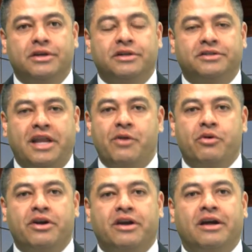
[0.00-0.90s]
Today we're
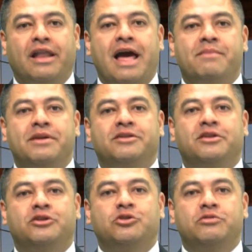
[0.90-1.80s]
going to climb into the
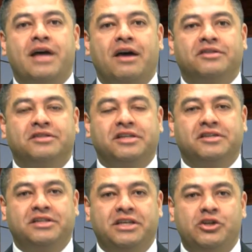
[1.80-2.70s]

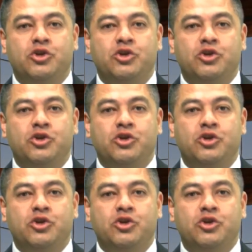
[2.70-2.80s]
2016